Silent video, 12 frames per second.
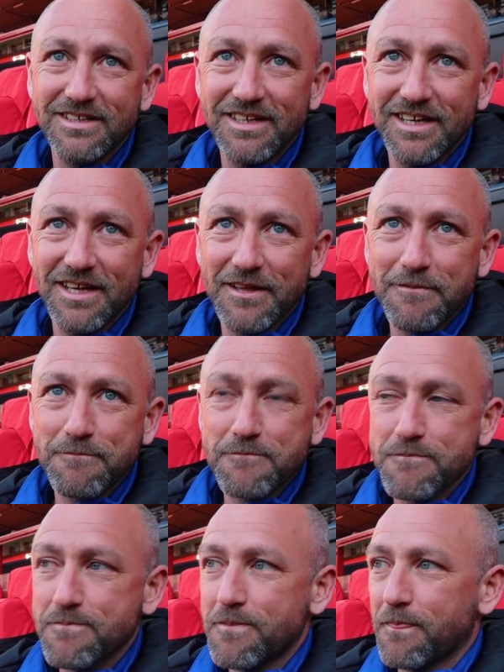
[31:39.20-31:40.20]
you going to be spending
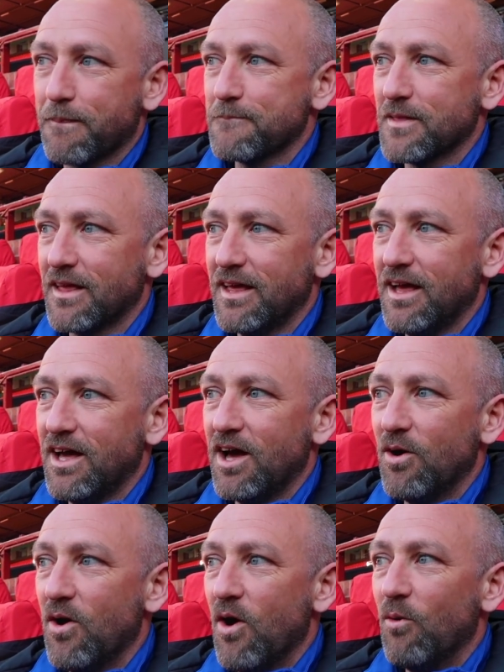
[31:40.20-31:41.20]
much time off it today, though?
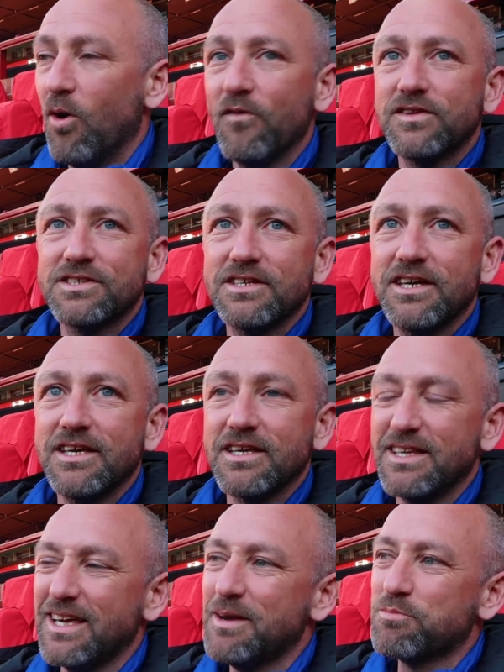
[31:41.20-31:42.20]
What, off the seat?
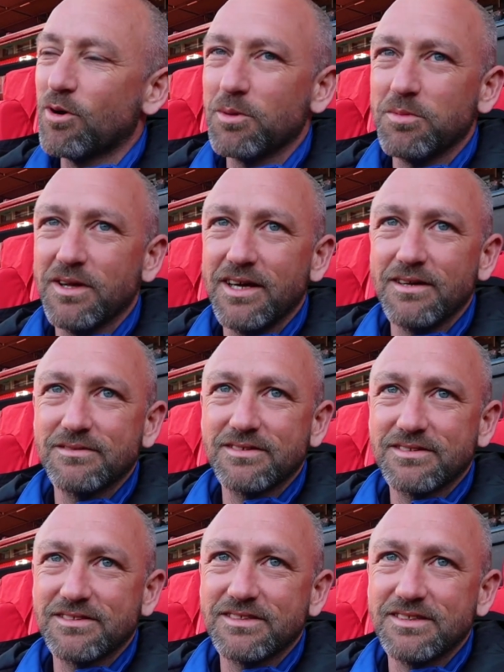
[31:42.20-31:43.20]
Yeah, yeah probably. Um,
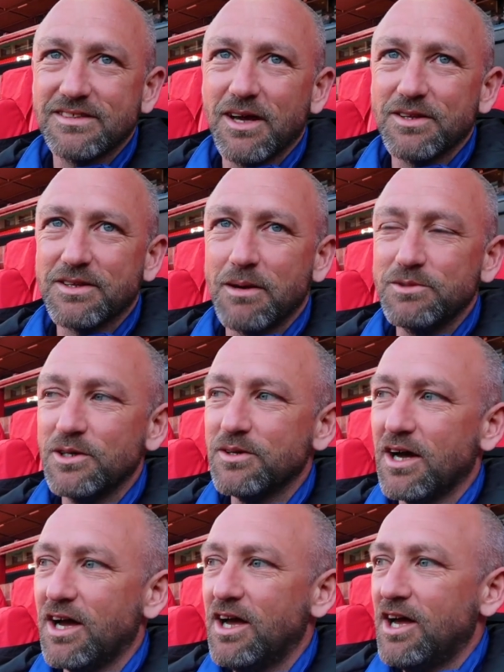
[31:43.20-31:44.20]
all them lot, they need it, don't
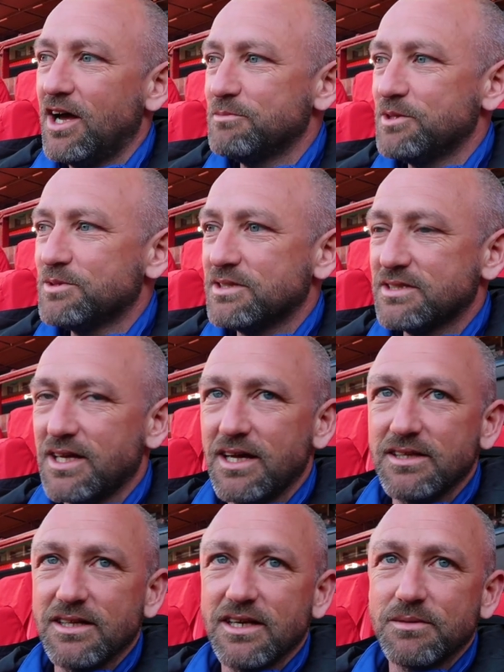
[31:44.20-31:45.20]
they? I'm used to
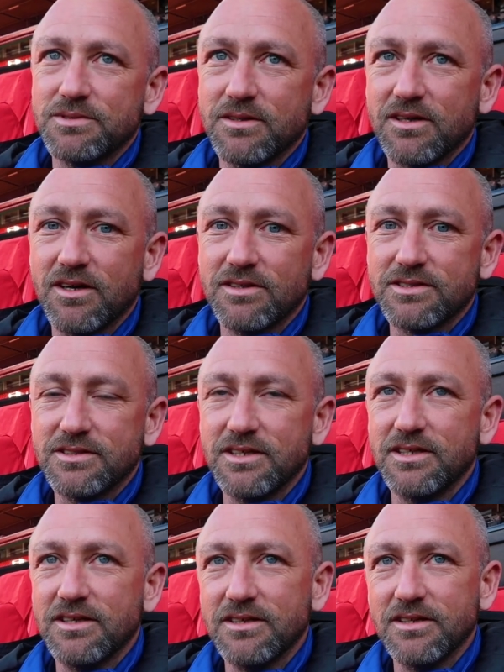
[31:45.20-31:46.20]
standing up, so I can't see
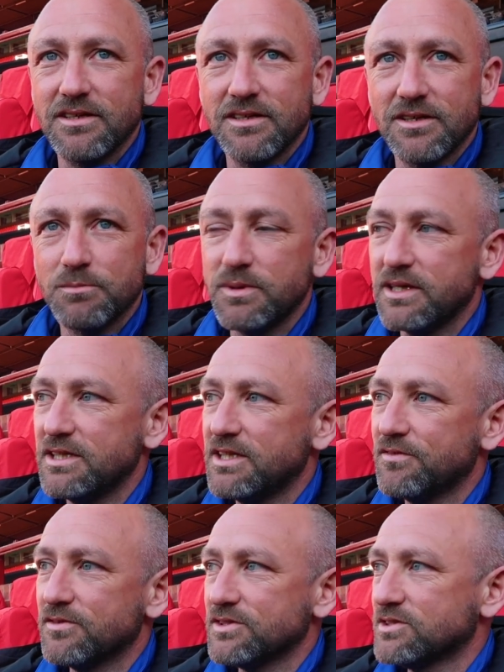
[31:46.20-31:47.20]
uh, I'll be any
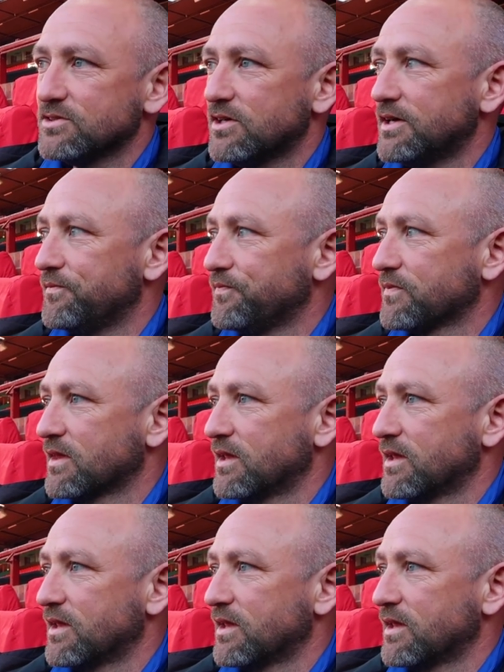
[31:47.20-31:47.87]
different tonight.